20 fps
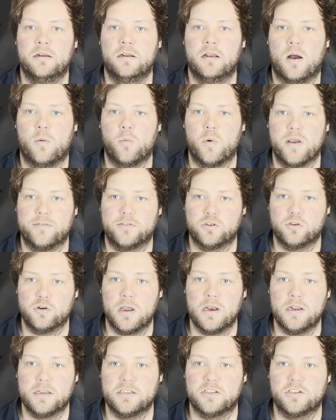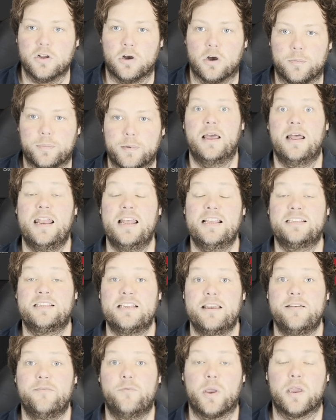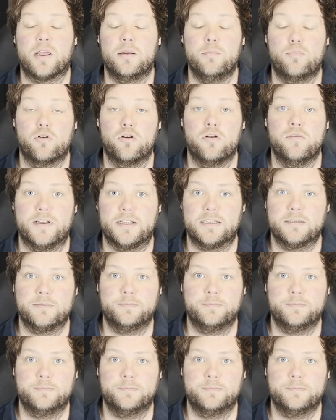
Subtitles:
and we have a trailing stop. Let's see if we can improve it.